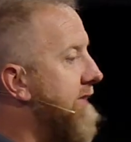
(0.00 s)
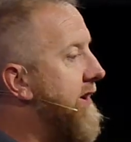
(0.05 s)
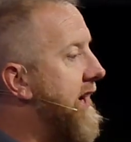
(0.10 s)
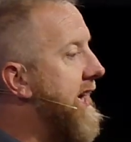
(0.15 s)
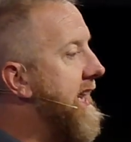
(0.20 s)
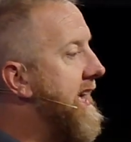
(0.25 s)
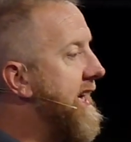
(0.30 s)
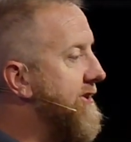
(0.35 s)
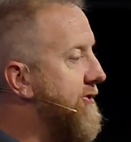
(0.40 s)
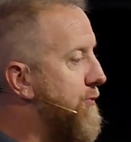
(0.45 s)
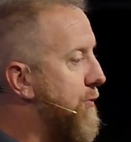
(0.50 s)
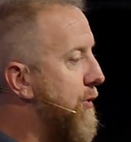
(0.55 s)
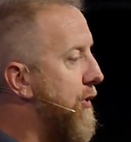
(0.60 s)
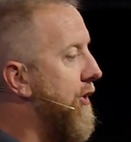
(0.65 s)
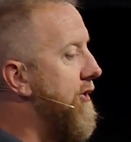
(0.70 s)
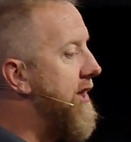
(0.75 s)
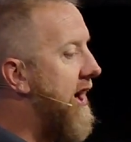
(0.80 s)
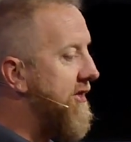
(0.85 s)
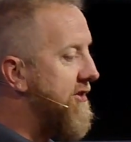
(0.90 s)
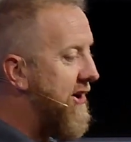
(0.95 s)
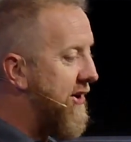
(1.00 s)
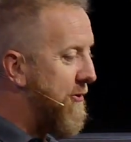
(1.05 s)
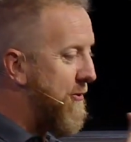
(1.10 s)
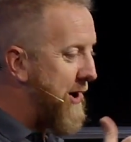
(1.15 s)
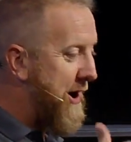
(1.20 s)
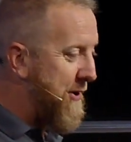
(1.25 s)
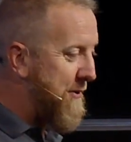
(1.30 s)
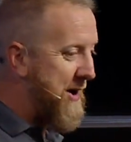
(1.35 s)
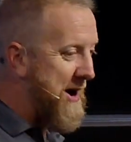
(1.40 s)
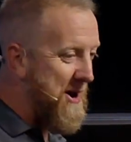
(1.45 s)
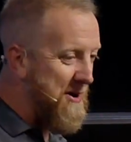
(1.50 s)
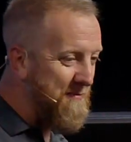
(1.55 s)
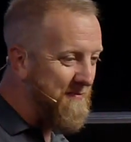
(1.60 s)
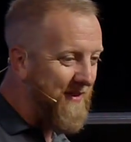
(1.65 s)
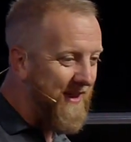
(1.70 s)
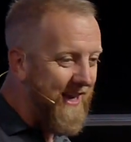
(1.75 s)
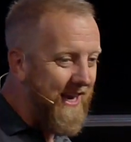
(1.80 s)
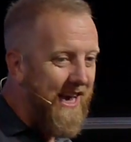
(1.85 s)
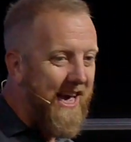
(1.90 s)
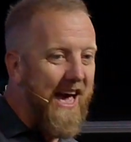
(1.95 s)
in His world, not the other way around.
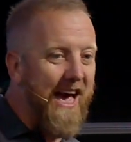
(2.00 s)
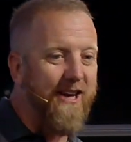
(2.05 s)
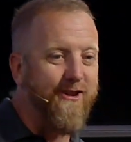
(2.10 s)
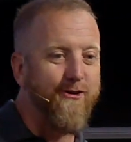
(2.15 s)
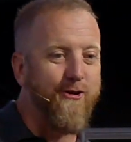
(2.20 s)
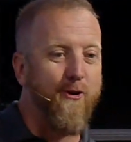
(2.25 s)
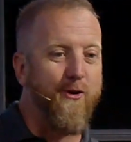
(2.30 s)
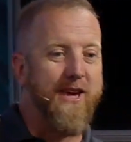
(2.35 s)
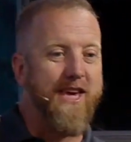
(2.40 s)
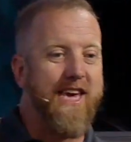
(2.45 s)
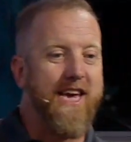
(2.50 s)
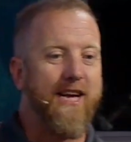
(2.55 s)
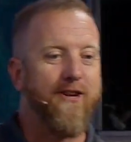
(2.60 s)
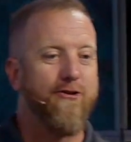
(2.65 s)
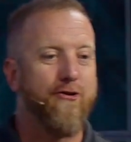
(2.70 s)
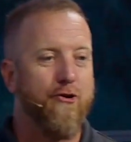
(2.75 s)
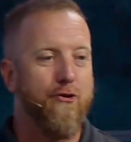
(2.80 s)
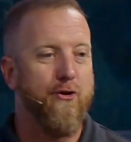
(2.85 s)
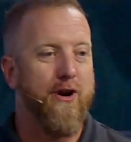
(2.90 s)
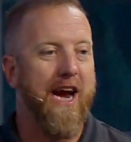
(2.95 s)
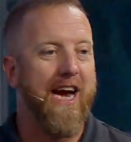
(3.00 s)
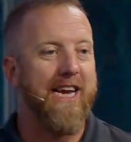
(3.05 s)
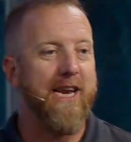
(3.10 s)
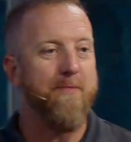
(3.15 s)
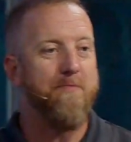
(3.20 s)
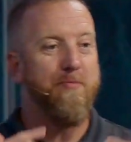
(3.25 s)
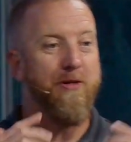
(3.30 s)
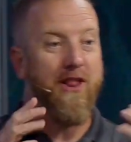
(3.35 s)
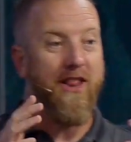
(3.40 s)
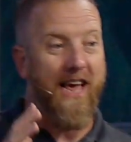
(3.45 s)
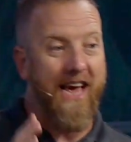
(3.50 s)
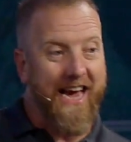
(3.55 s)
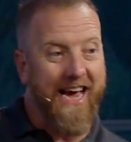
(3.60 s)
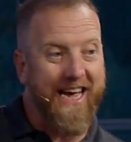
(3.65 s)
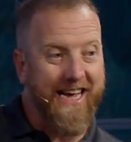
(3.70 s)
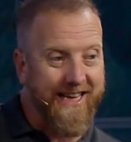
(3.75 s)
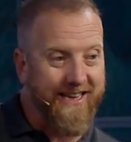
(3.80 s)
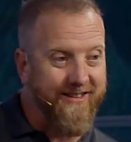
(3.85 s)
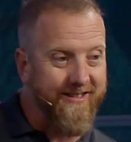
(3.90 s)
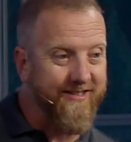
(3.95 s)
And so He has created
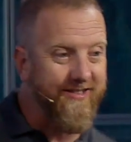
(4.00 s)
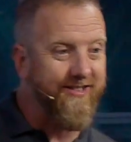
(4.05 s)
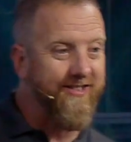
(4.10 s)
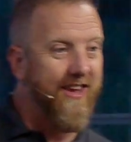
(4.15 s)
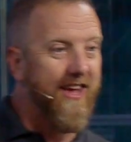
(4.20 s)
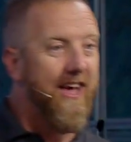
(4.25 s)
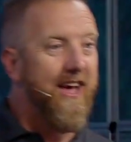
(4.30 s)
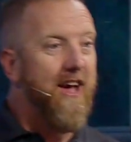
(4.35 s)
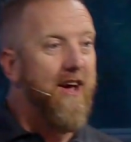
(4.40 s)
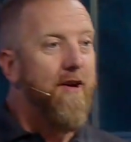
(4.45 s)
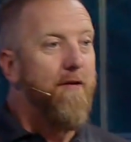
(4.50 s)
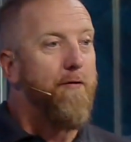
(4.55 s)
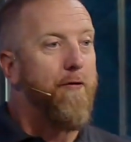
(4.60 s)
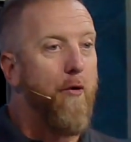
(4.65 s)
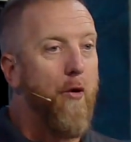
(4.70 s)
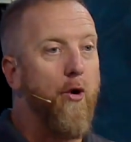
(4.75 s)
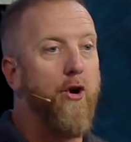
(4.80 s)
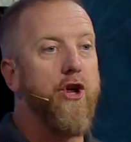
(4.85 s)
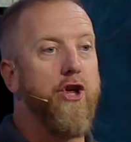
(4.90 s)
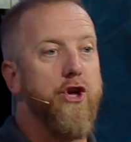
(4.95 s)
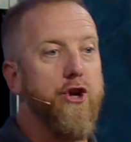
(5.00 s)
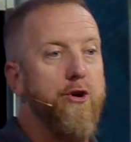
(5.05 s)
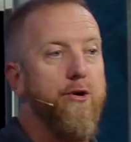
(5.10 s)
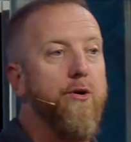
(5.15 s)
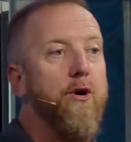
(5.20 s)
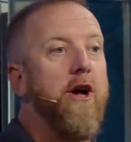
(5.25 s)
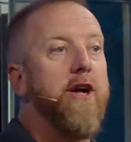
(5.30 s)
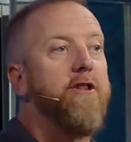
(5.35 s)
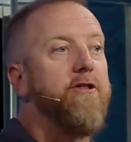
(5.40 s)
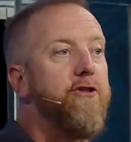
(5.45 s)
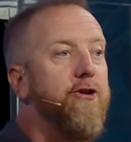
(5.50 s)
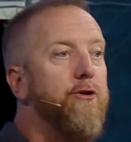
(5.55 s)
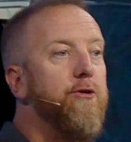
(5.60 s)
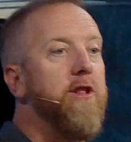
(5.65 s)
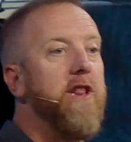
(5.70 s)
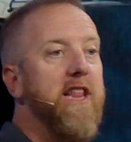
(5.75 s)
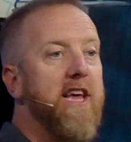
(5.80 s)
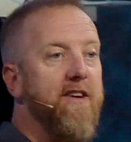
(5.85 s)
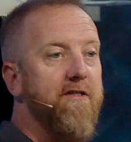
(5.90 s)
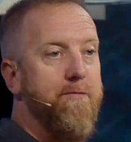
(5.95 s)
plans for you to
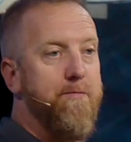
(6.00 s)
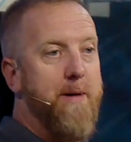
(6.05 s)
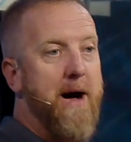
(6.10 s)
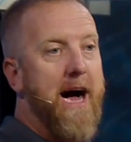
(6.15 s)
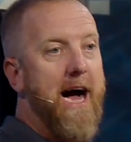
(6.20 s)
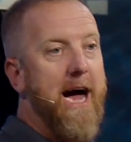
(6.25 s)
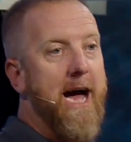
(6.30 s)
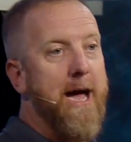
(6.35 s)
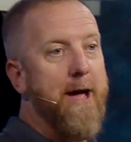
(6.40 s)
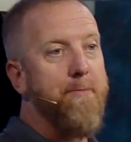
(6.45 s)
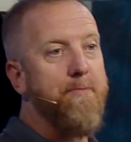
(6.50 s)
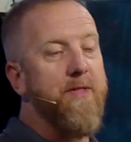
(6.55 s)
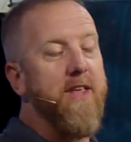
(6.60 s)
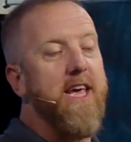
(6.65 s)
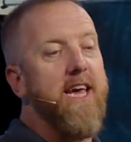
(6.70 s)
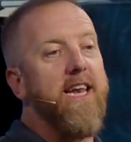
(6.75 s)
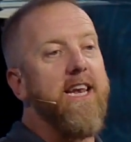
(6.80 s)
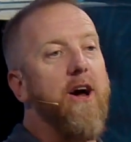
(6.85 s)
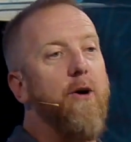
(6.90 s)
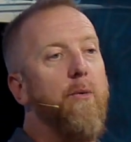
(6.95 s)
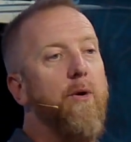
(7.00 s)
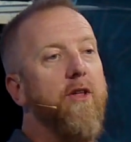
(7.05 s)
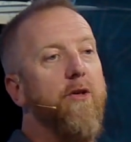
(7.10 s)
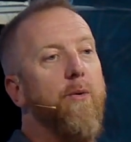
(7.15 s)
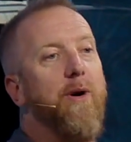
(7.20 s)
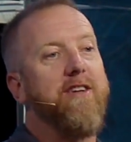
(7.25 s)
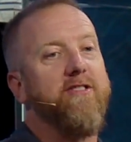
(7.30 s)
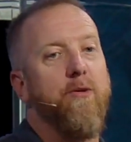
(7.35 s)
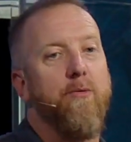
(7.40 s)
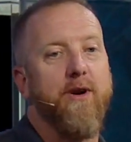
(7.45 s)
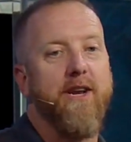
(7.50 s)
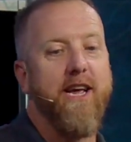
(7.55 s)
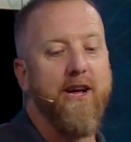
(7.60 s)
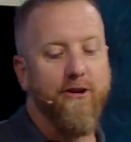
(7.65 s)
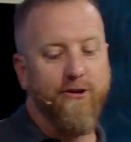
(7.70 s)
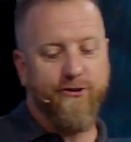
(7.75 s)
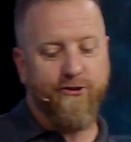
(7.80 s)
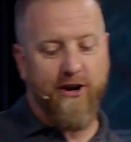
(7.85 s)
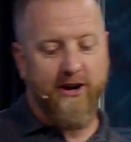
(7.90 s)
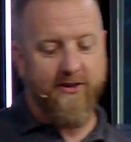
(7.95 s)
live by. Now, one of the ways I want to
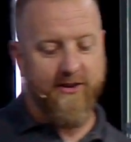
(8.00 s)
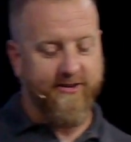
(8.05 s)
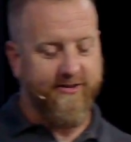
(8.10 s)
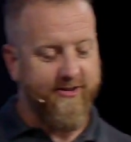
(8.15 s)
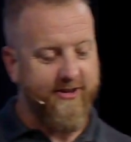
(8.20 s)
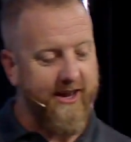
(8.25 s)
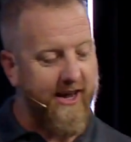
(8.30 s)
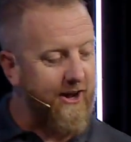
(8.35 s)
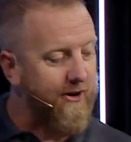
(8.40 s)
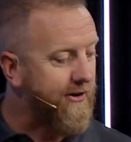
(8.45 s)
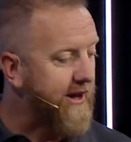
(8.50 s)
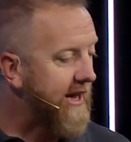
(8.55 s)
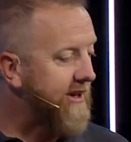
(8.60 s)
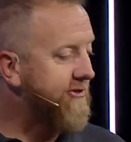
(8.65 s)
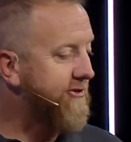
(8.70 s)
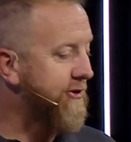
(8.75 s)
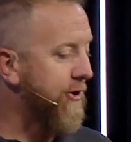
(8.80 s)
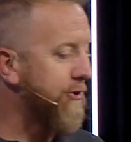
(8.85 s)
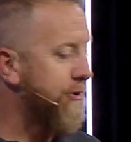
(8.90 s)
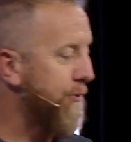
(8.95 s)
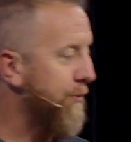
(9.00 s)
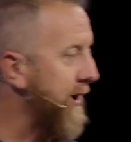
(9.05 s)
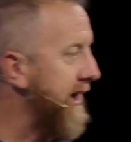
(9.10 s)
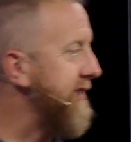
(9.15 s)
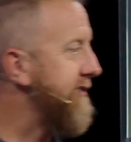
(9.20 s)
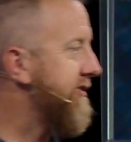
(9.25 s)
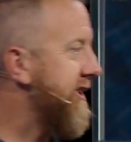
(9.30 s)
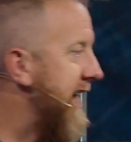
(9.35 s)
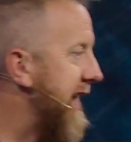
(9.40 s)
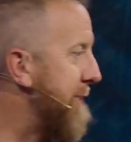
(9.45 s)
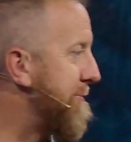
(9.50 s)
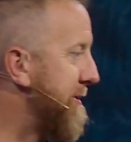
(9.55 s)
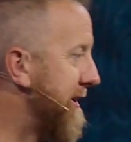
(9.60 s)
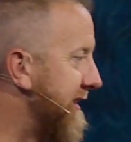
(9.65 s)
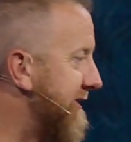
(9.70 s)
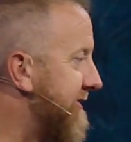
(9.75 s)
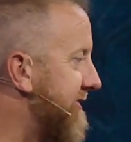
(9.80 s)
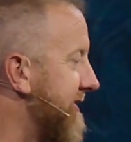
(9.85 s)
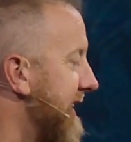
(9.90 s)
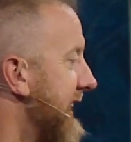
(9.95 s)
illustrate this today, okay, so the Ridge
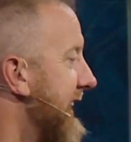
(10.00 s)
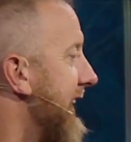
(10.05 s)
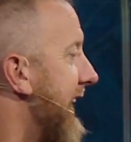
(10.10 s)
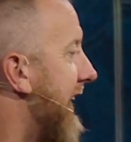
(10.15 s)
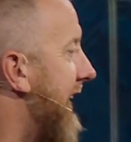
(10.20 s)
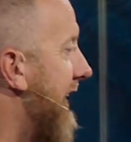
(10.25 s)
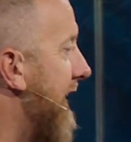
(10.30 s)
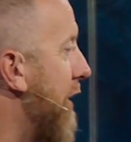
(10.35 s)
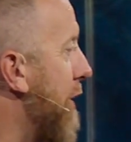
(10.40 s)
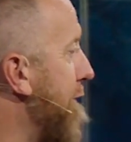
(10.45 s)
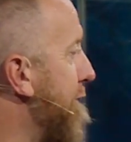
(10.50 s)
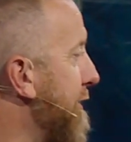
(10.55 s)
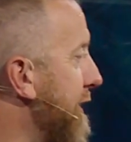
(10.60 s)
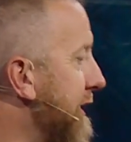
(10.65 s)
campus, hopefully